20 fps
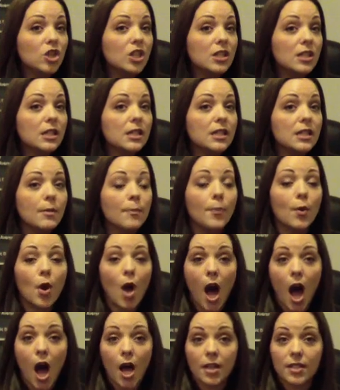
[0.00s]
just a simple
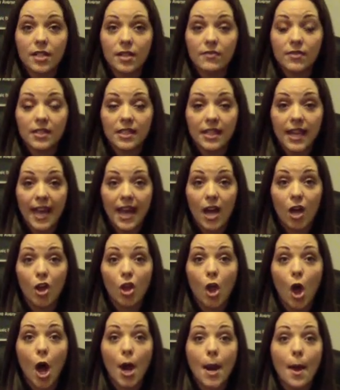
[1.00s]
octave
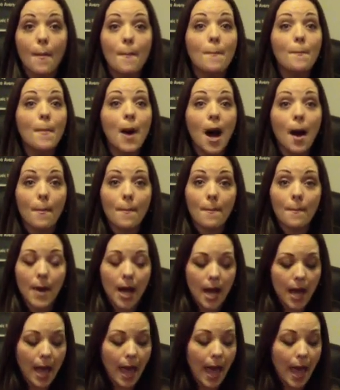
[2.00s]
scale on a mum,
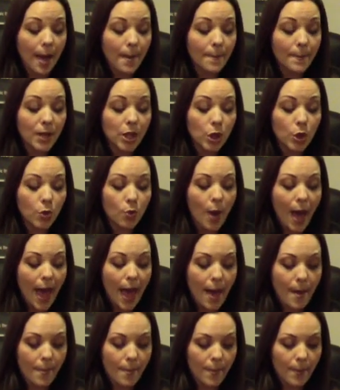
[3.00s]

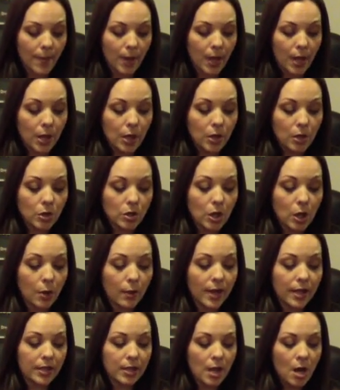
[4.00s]
M-U-M.
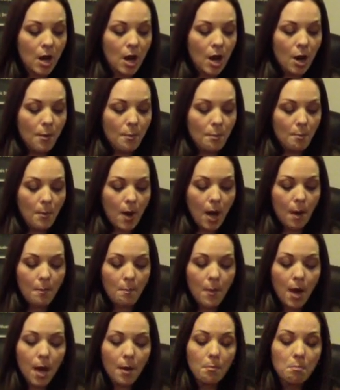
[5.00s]
So it's
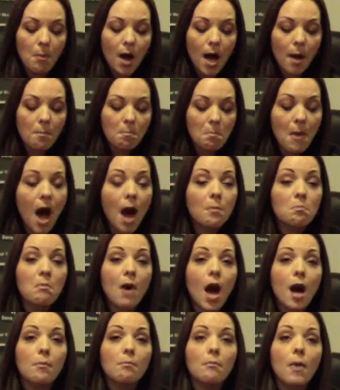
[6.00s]
mum, mum, mum, mum,
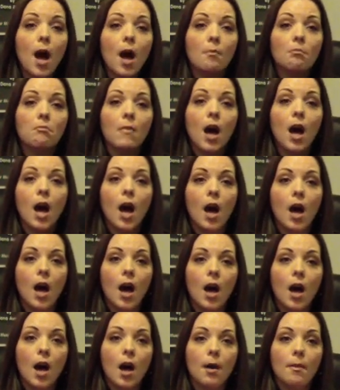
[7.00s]
mum, mum,
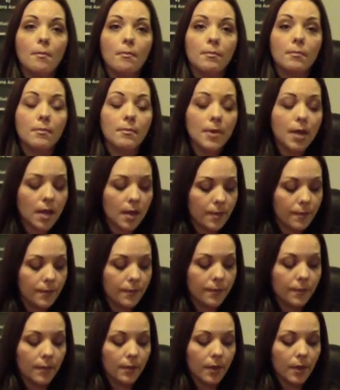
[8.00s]
mum.
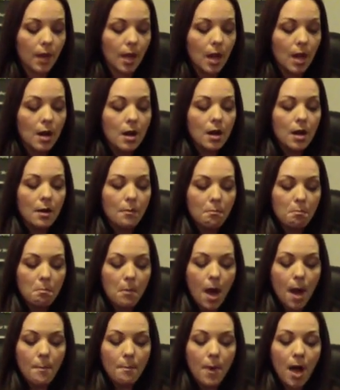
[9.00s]

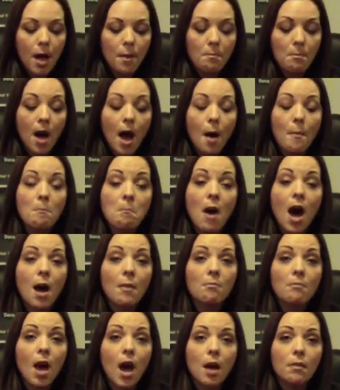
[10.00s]
Mum, mum, mum,
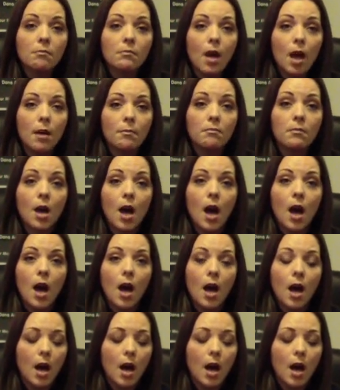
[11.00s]
mum, mum, mum, mum.